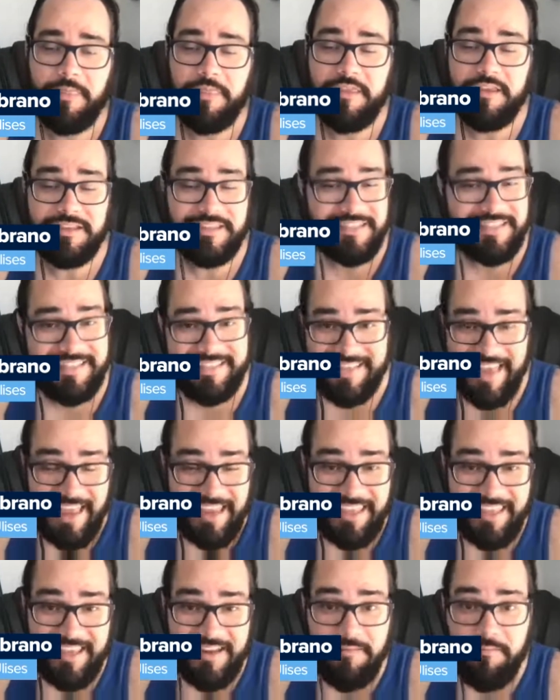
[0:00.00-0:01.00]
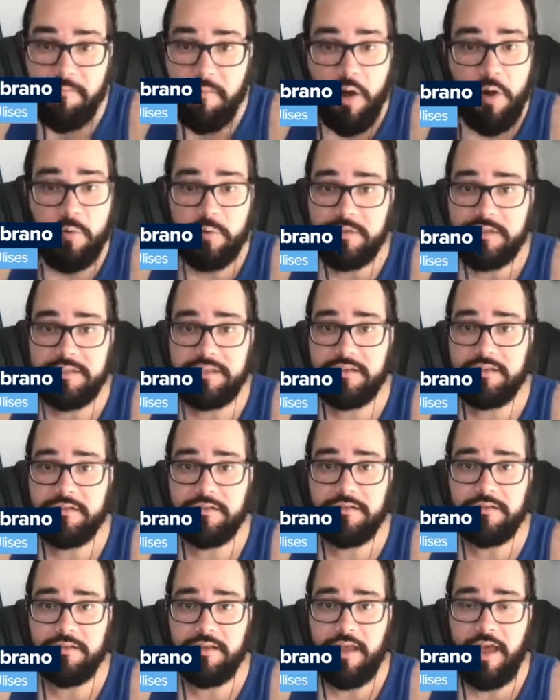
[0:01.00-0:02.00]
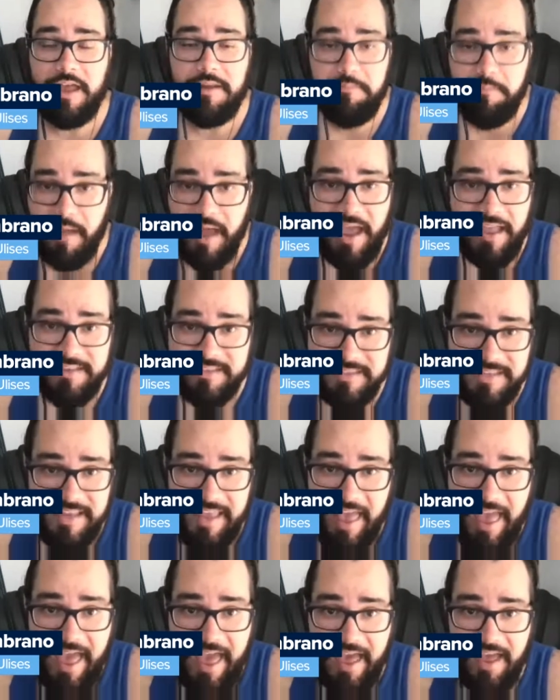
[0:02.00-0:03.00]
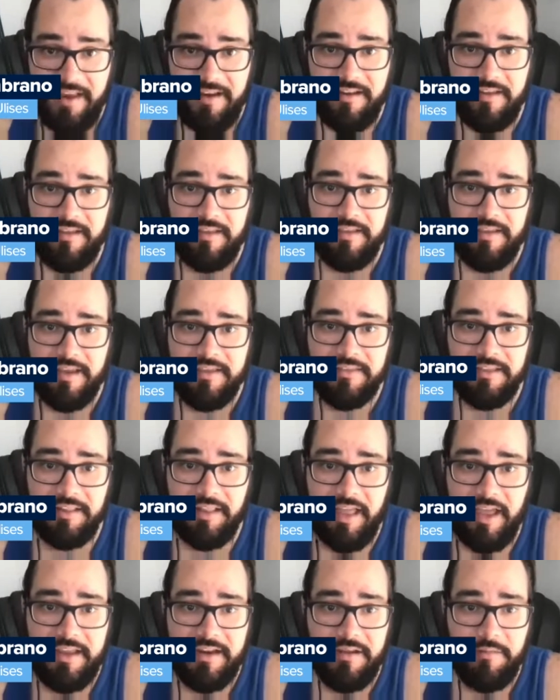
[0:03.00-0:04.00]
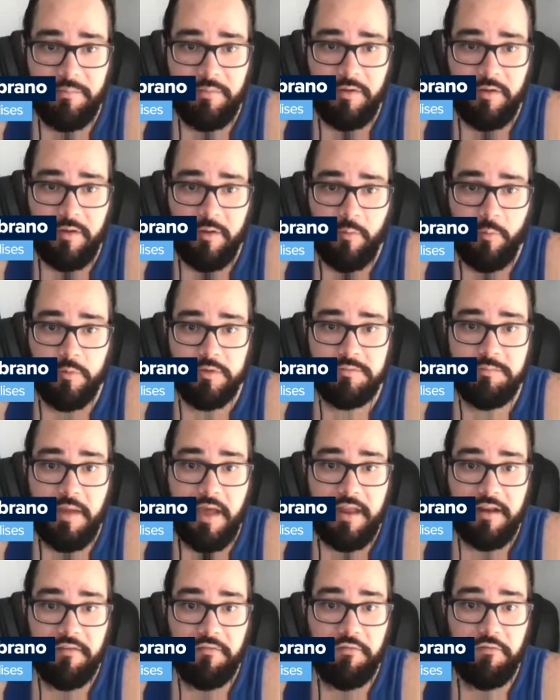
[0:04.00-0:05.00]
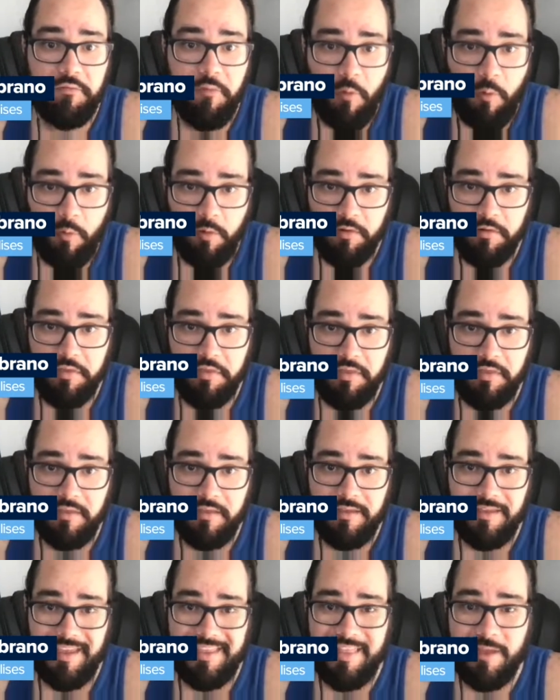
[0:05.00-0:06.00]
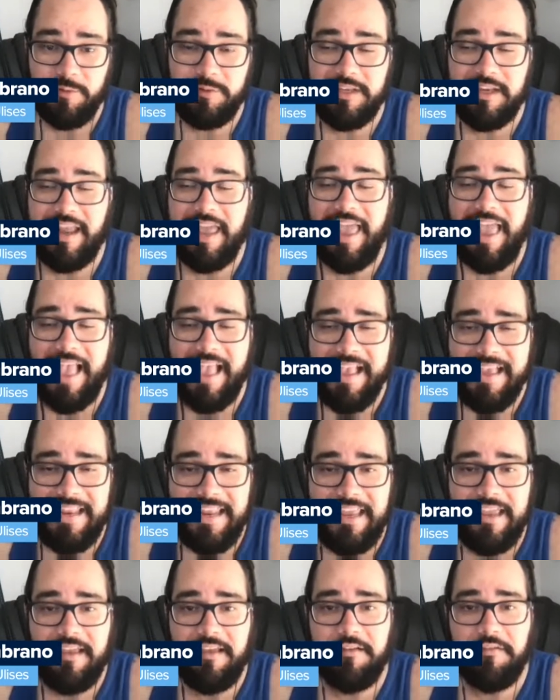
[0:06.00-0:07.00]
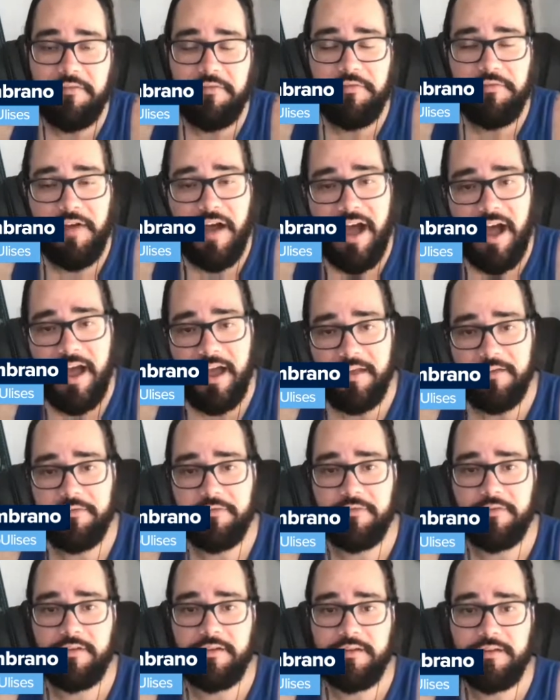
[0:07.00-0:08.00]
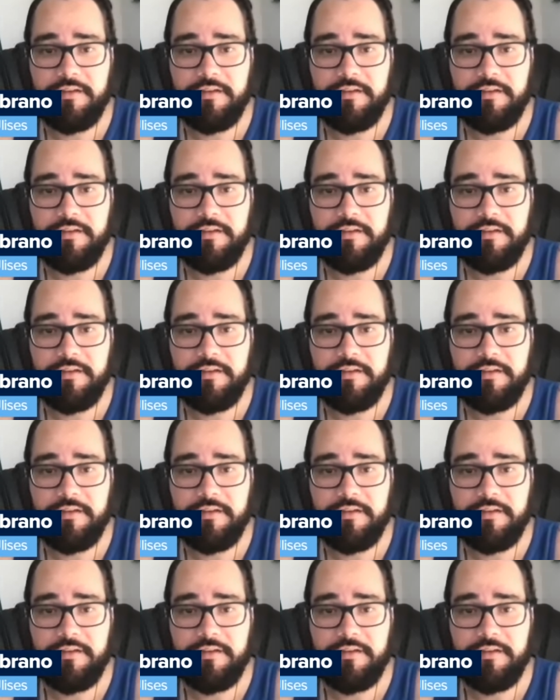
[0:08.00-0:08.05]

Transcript: The second most at bats he had in the lineup was batting fourth, and that was at 85.